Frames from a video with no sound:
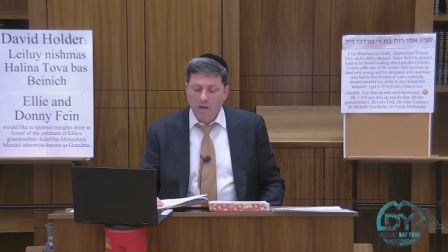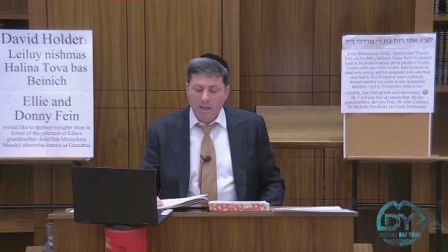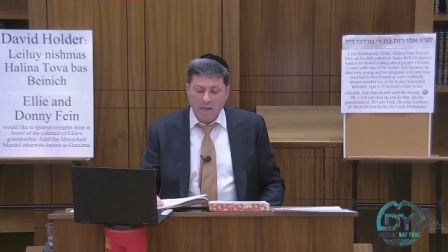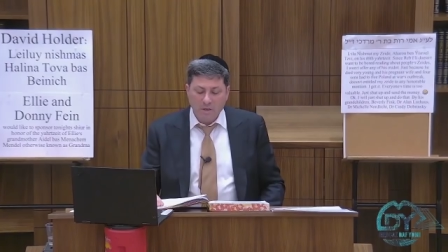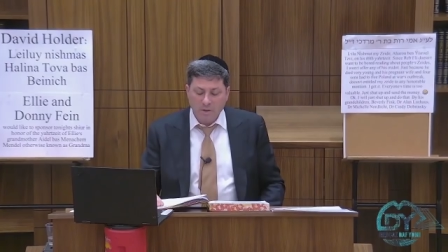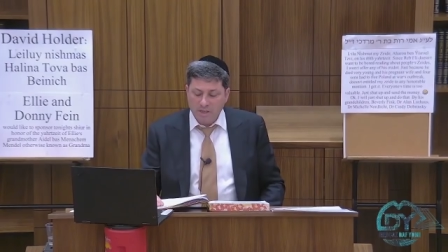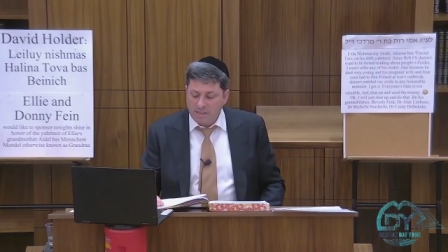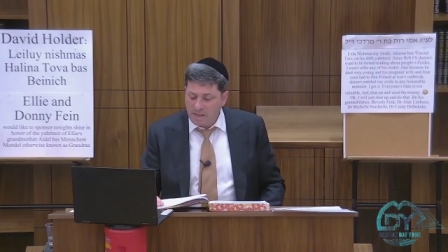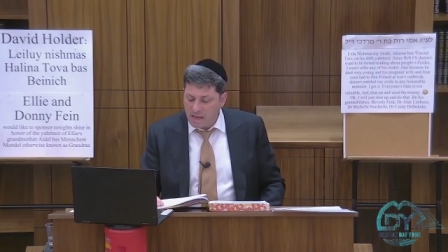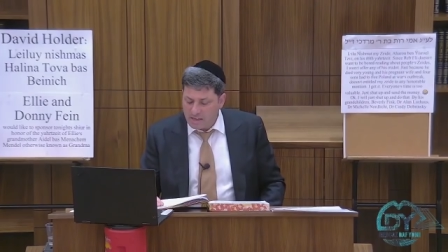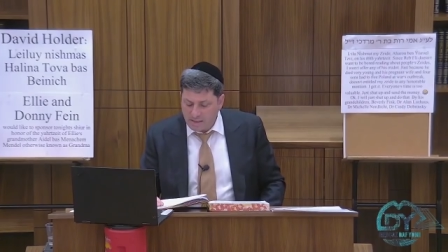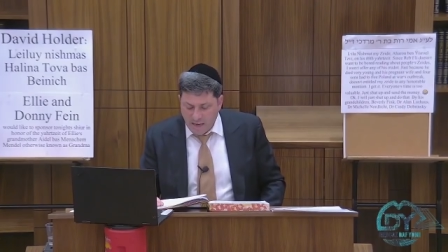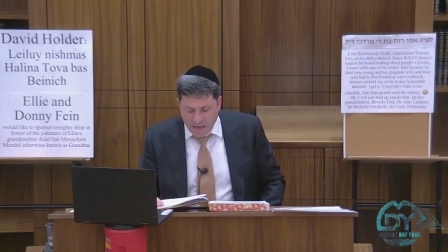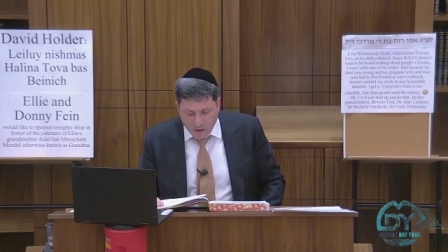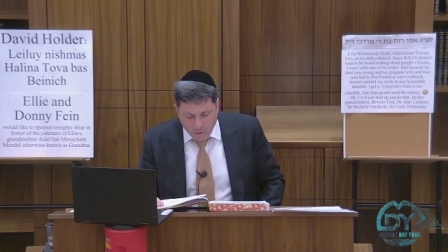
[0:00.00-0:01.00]
That's what he
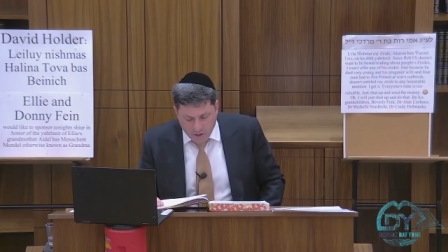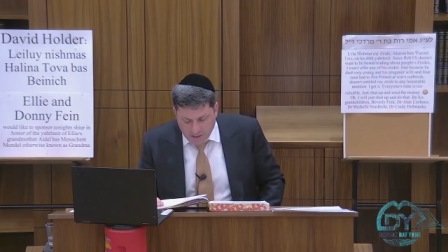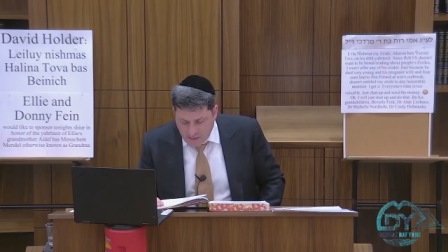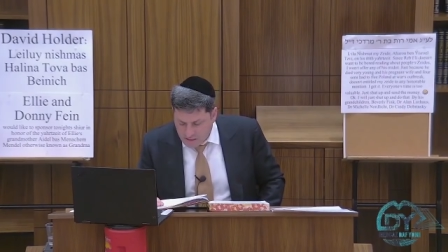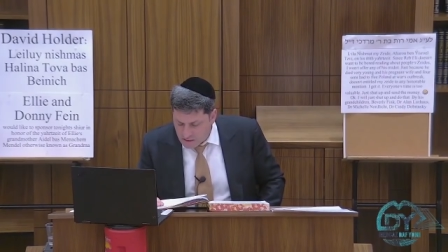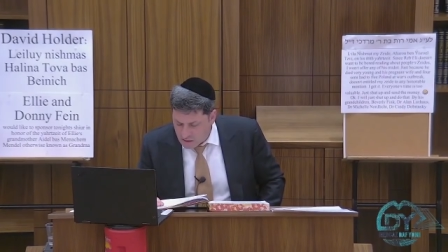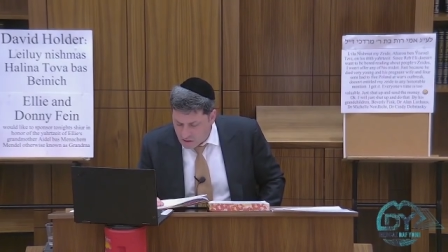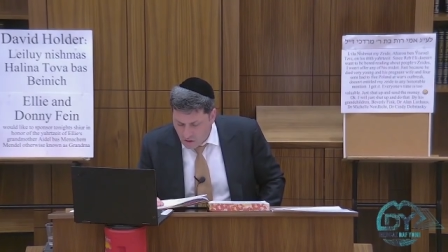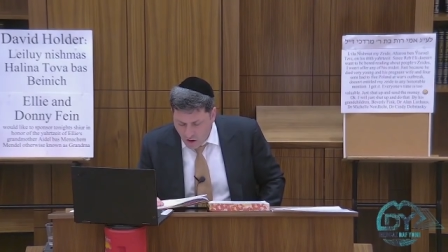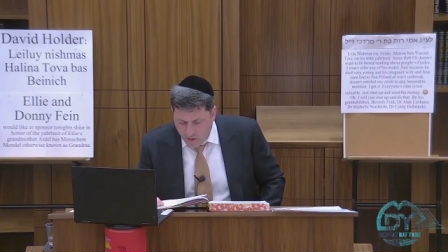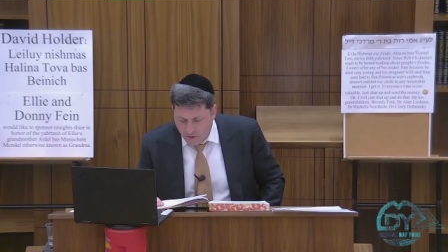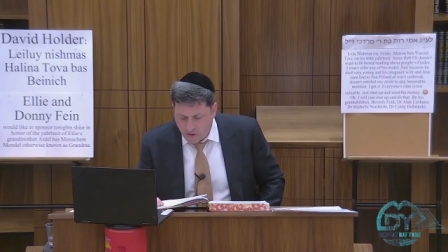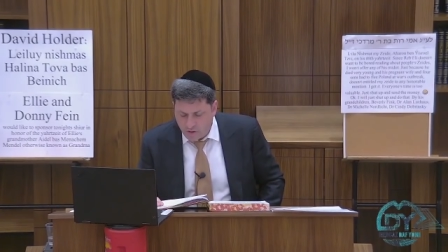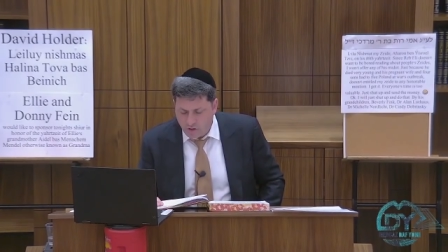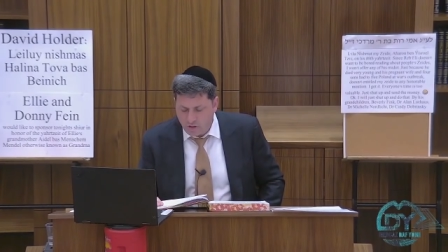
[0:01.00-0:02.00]
says. Anywhere it says in the
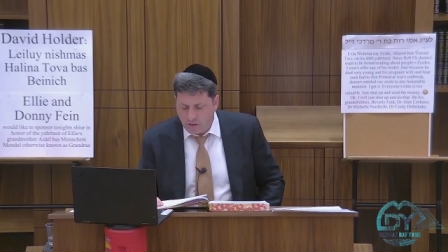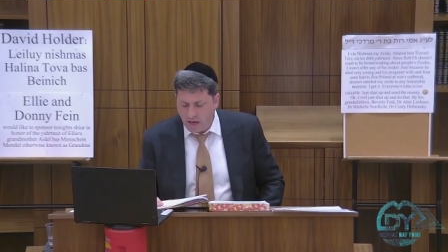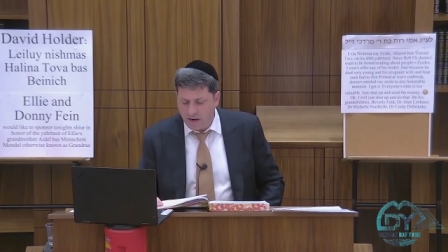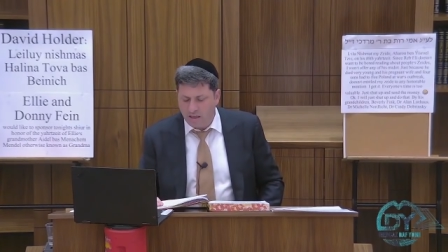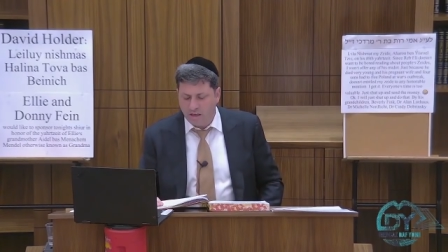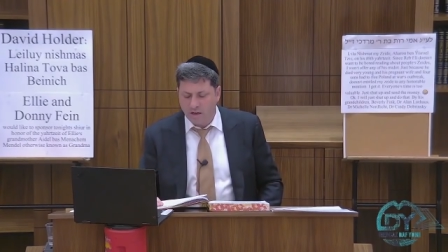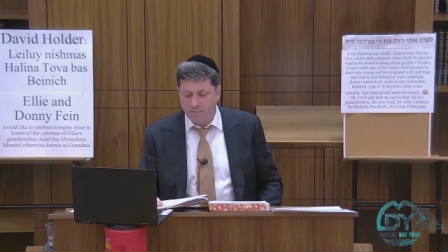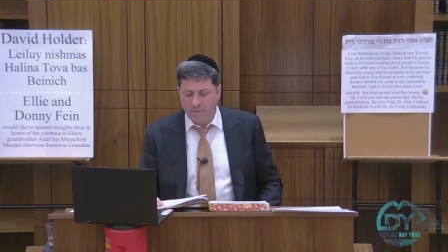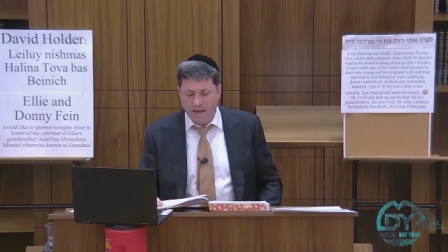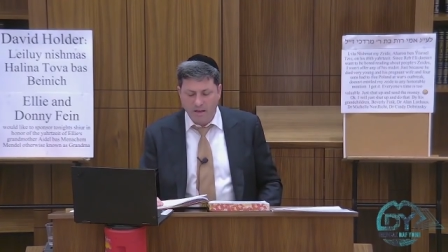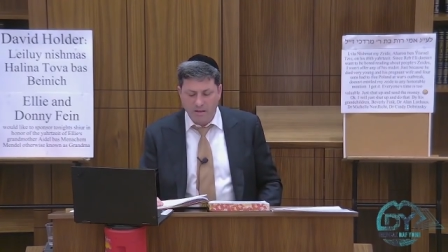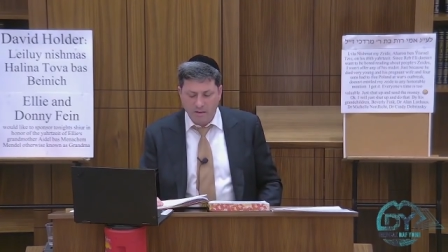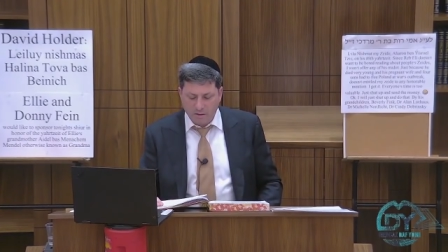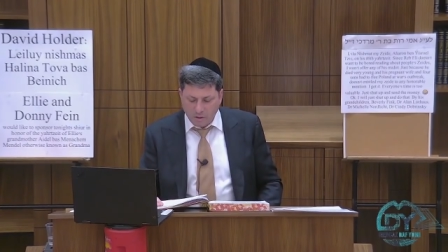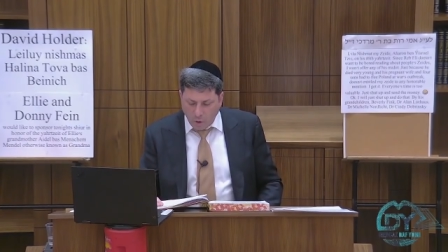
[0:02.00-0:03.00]
Torah anything
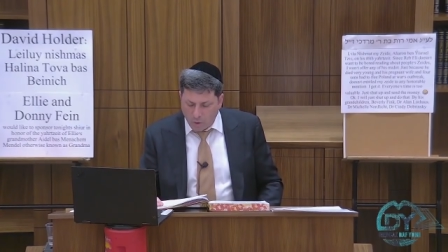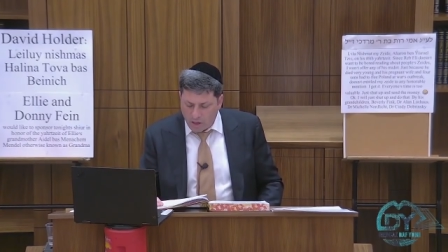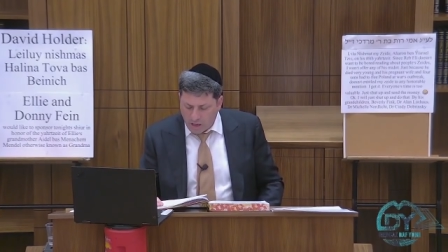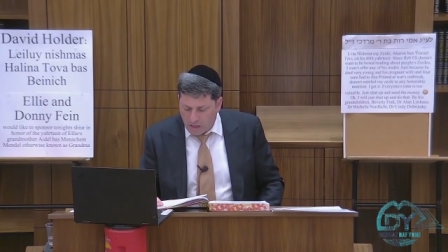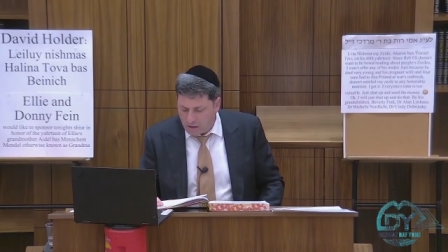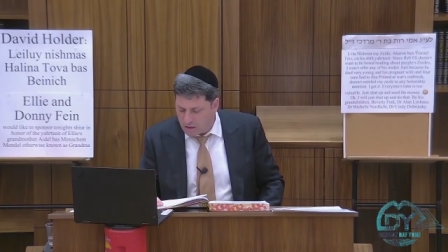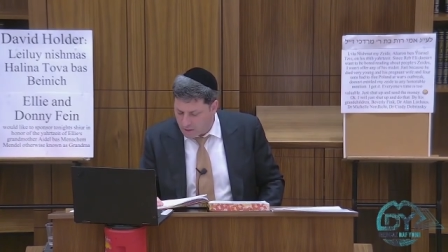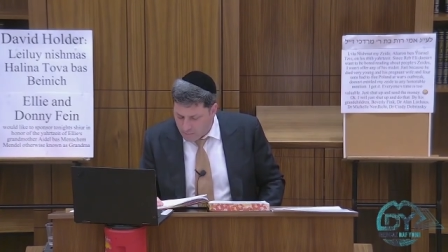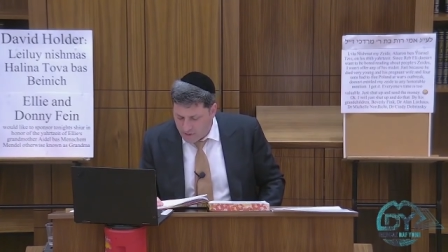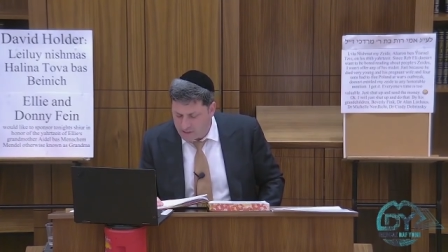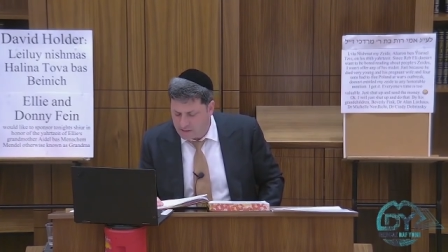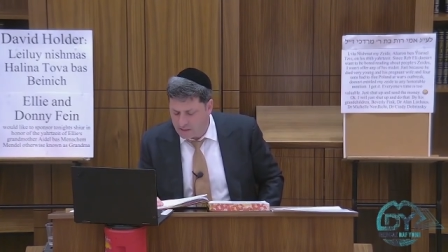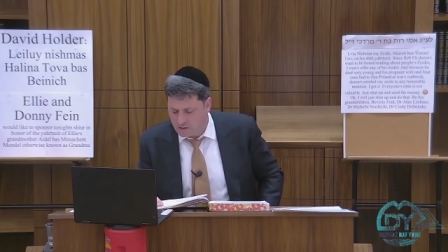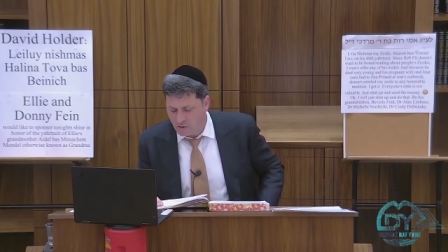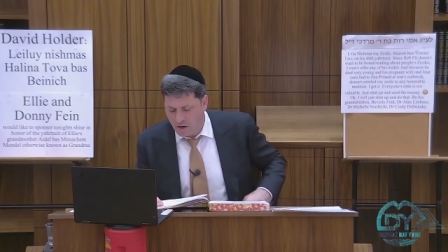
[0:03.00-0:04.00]
about don't eat, it
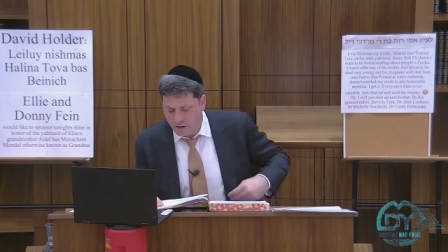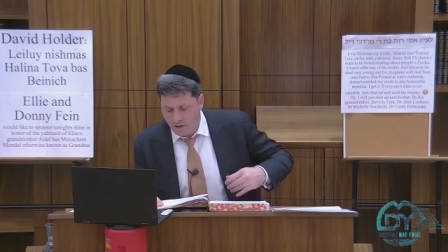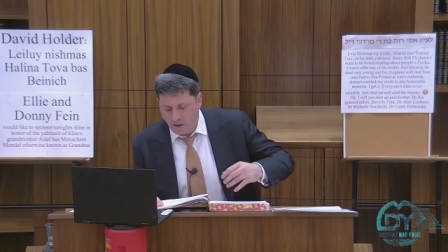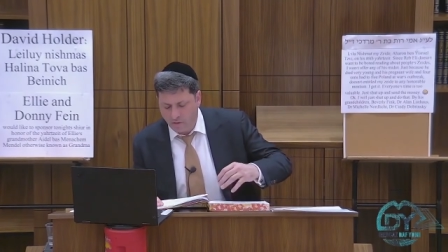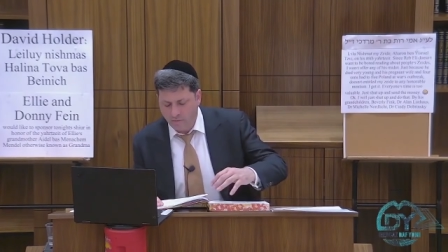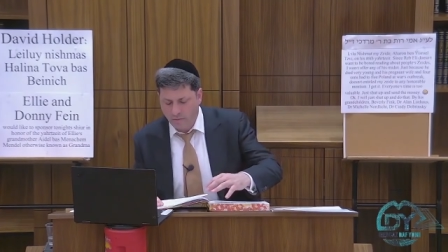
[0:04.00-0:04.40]
means Isra Hana.